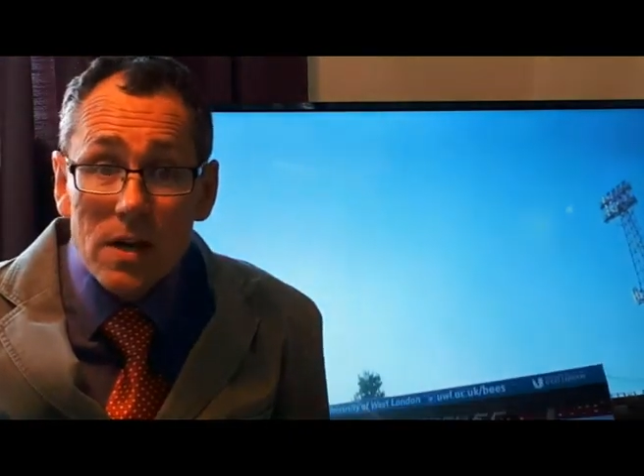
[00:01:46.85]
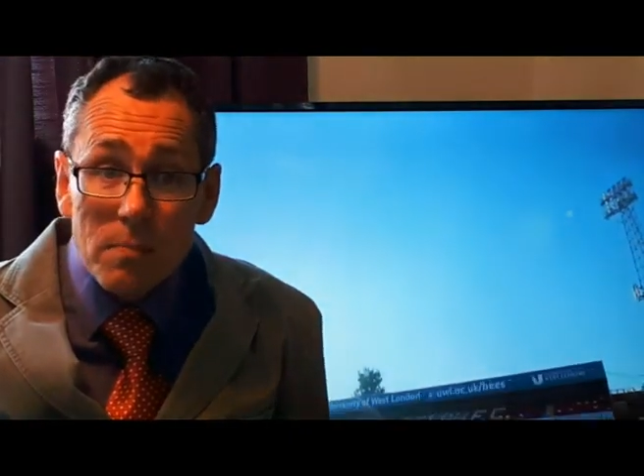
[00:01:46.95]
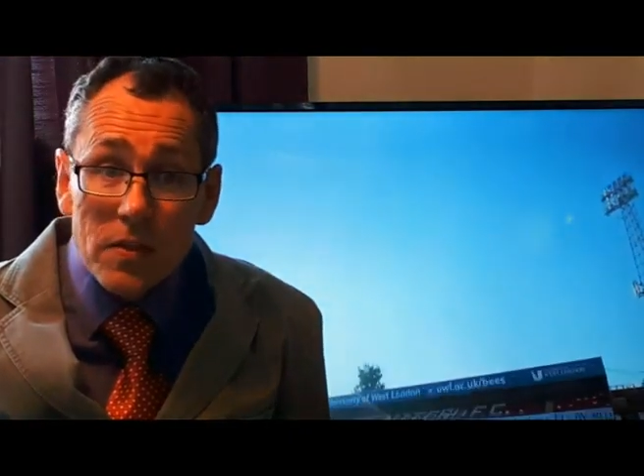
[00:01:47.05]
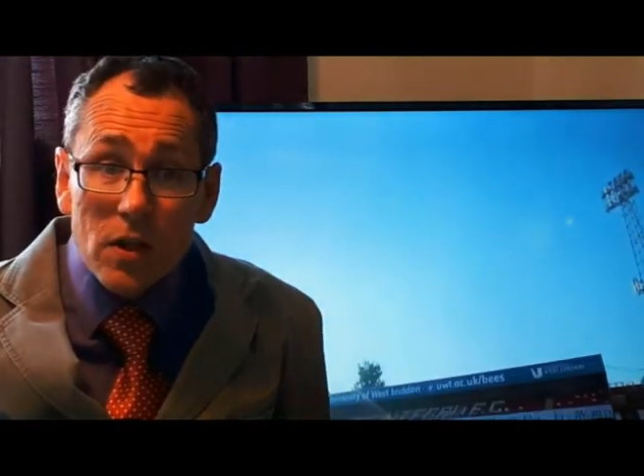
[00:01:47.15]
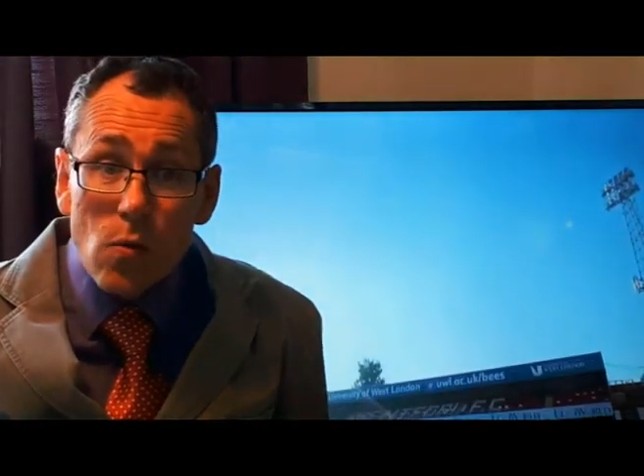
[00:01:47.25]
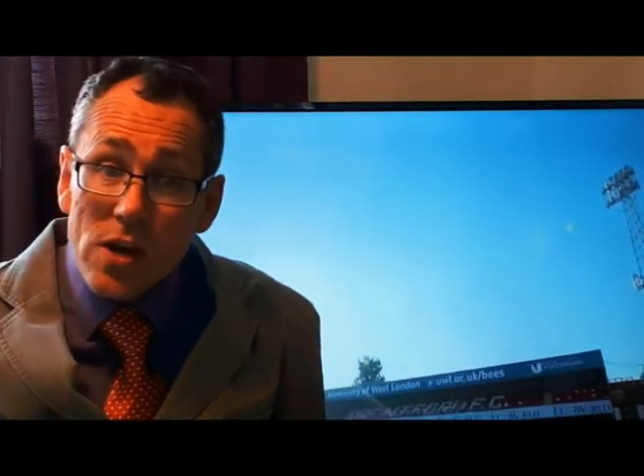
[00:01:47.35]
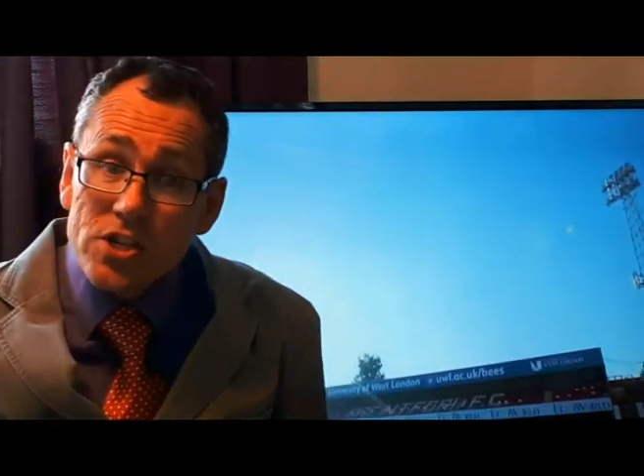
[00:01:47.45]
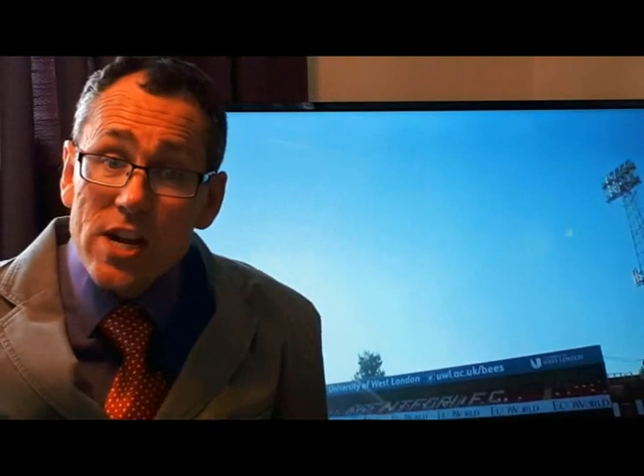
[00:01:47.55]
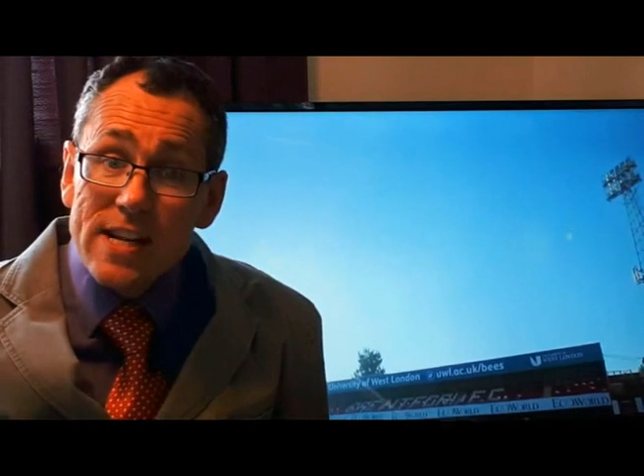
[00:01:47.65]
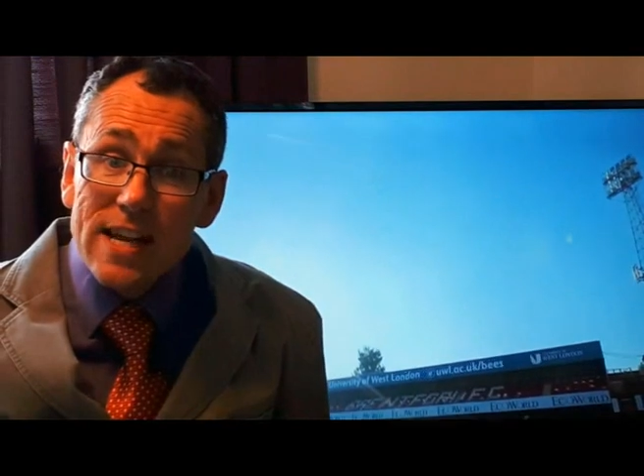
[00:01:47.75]
But the
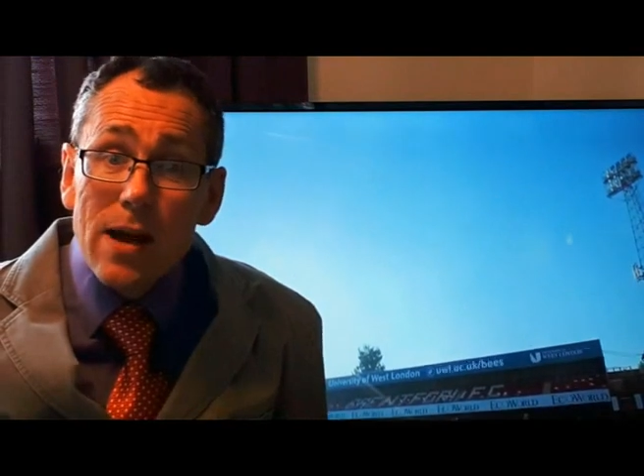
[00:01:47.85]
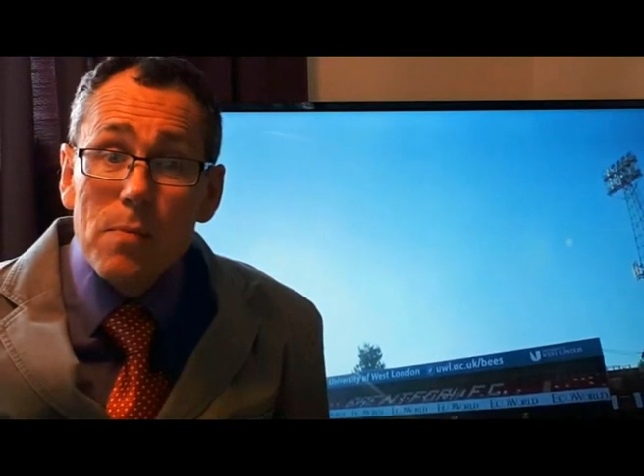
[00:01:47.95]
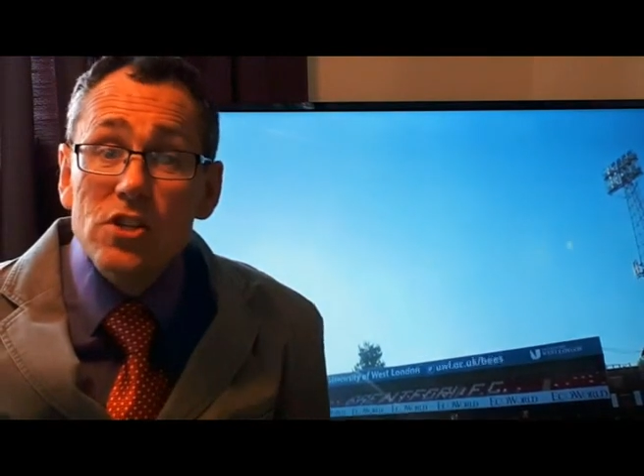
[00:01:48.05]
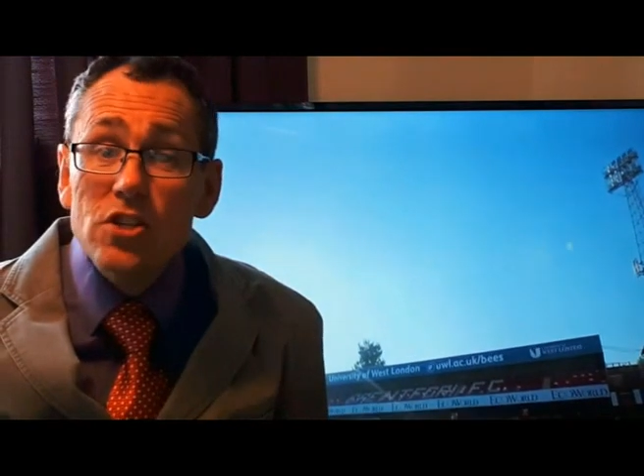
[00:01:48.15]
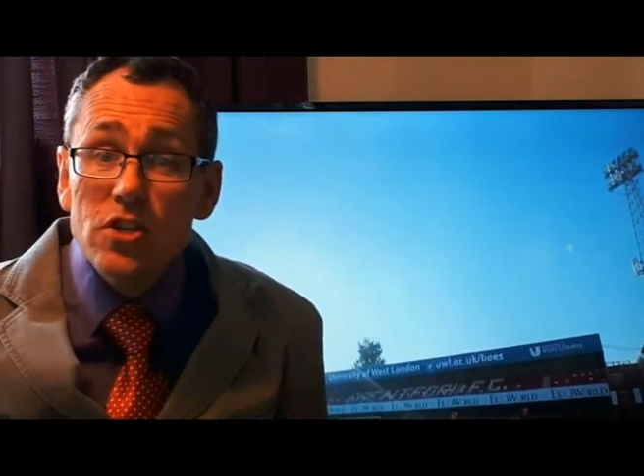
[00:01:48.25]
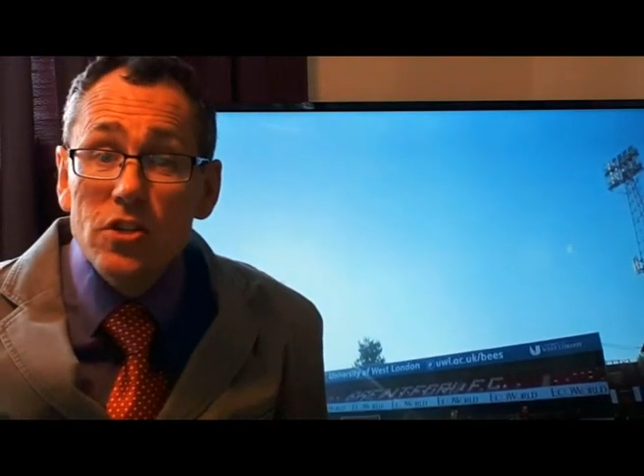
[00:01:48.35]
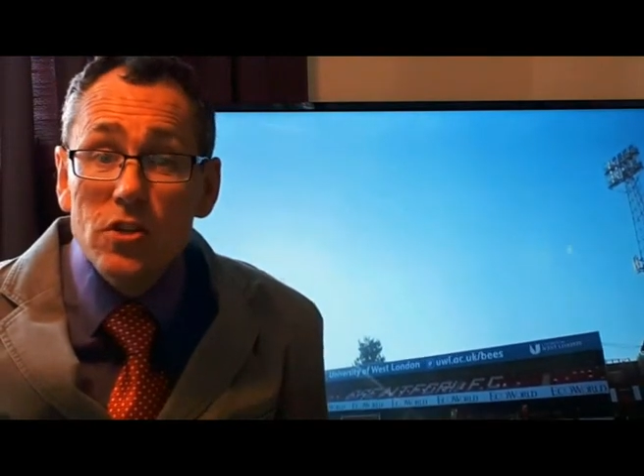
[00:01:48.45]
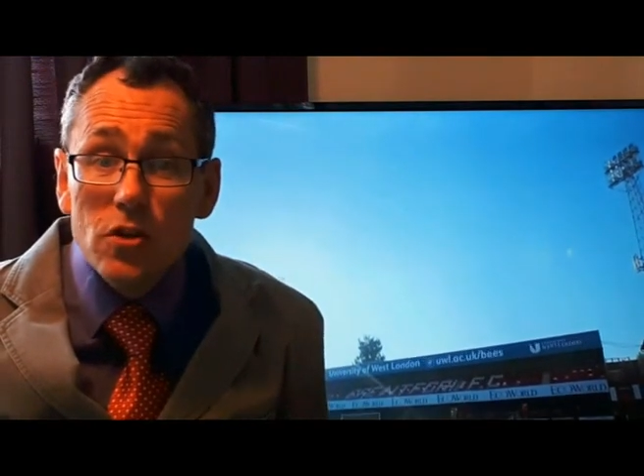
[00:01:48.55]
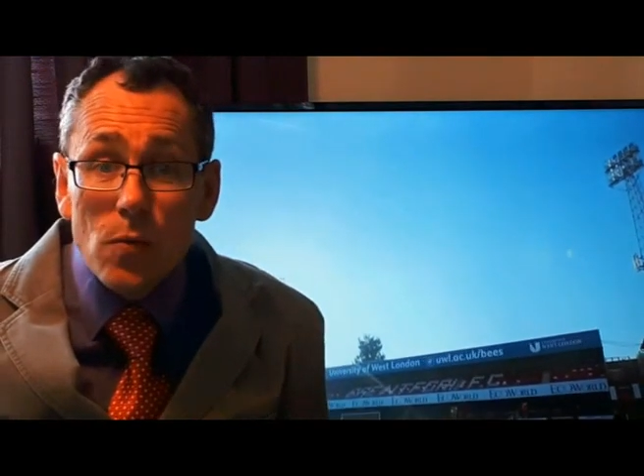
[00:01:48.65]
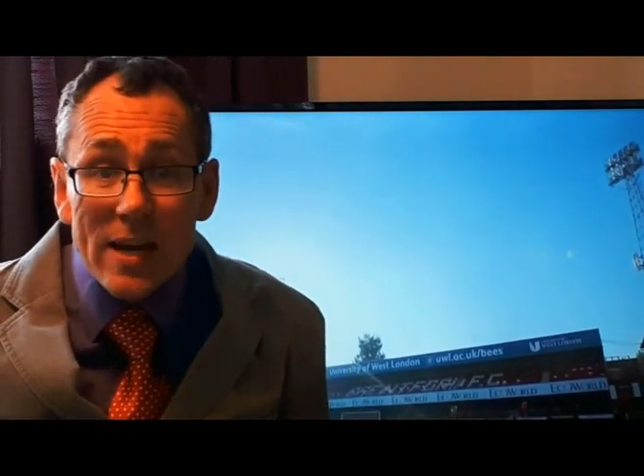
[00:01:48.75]
question is, how much
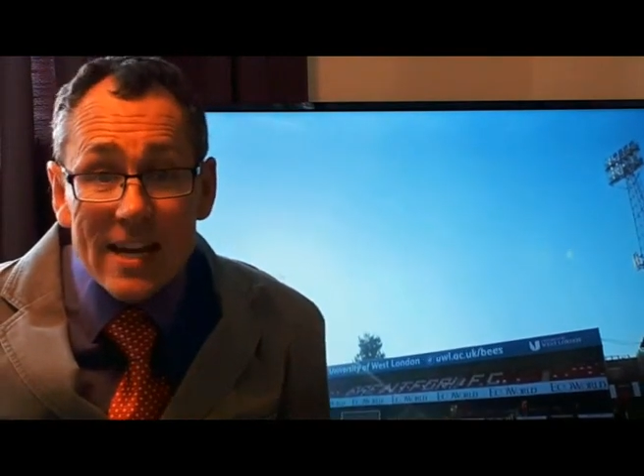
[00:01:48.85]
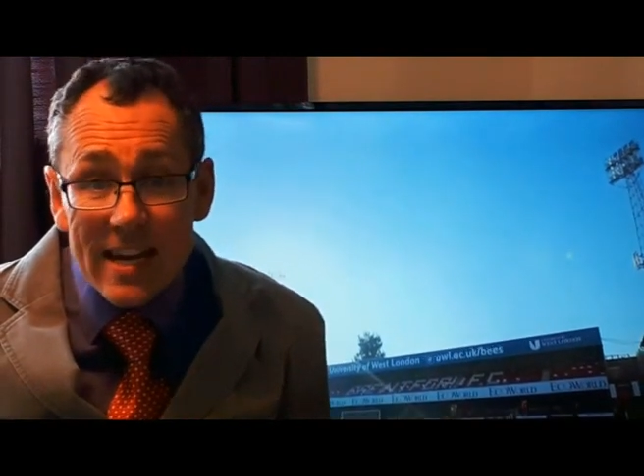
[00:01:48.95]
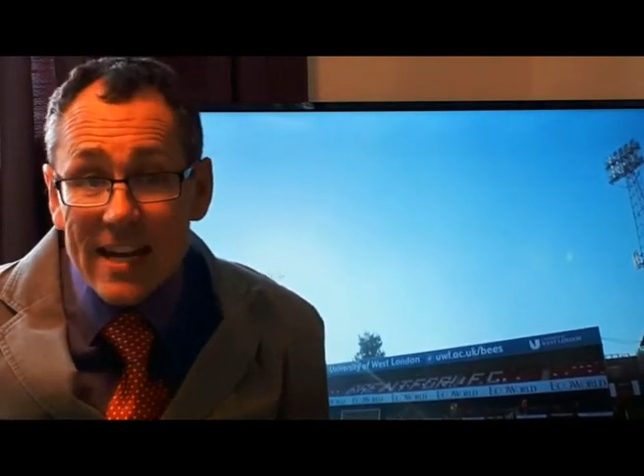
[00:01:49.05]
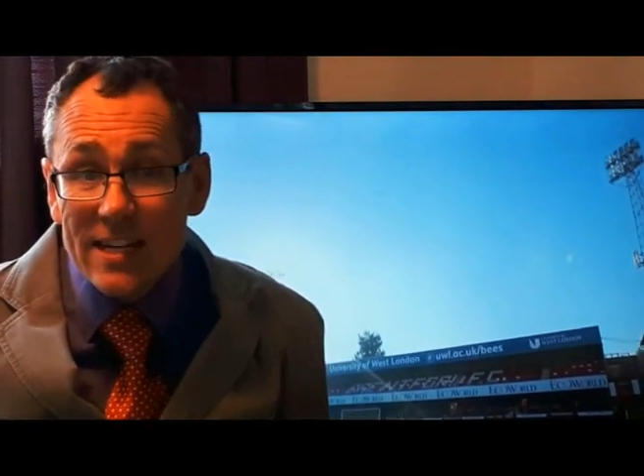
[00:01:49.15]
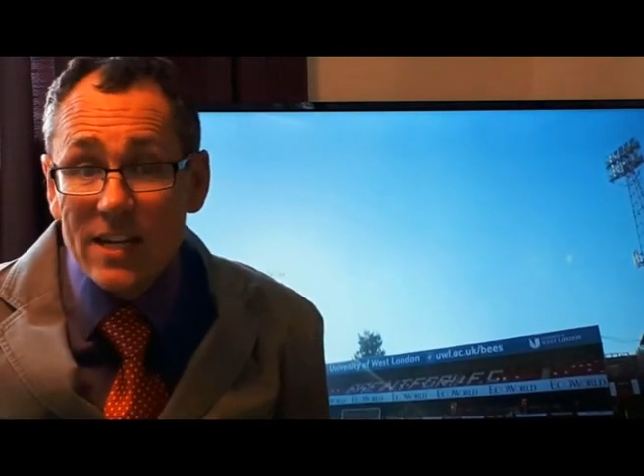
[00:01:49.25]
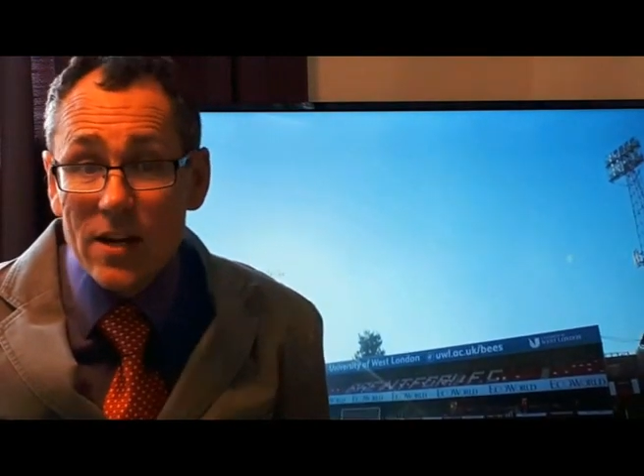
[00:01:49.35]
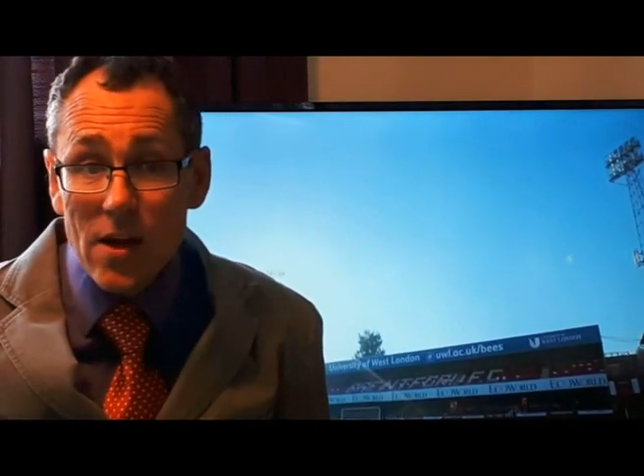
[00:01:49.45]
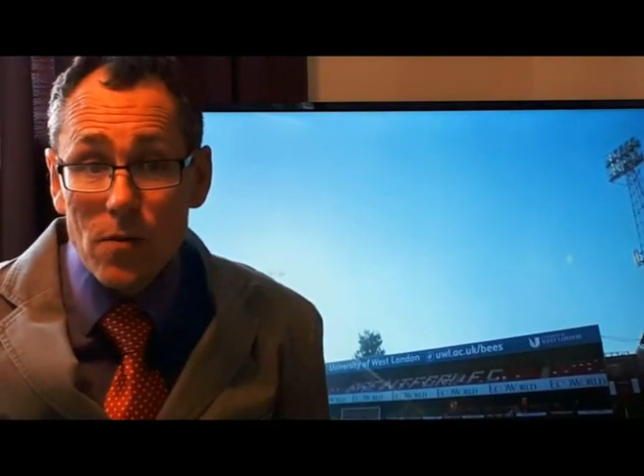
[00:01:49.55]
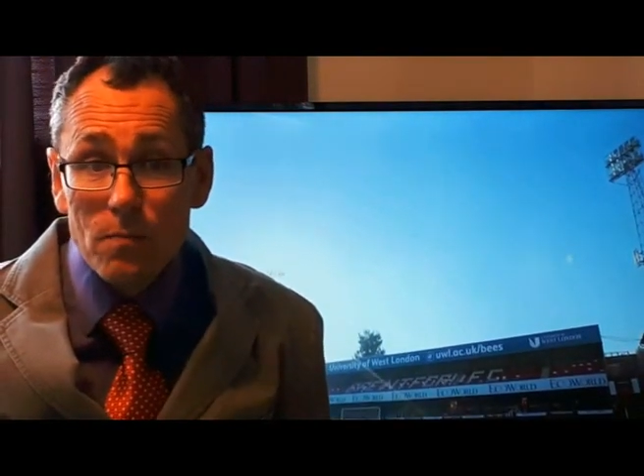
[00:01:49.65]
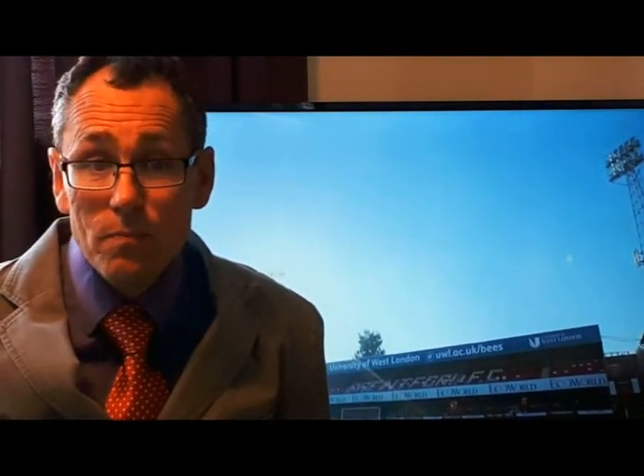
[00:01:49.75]
do we need to
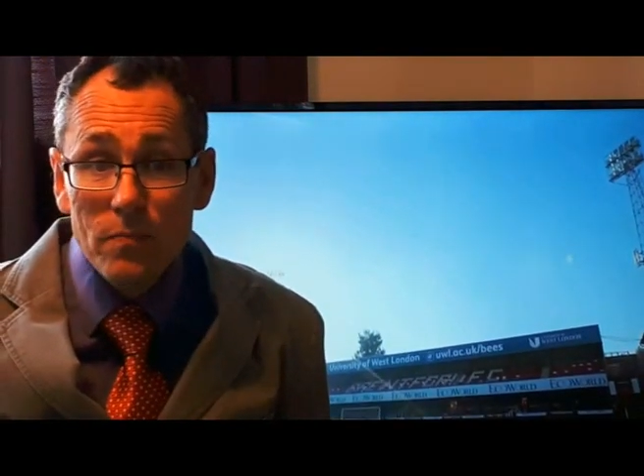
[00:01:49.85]
know?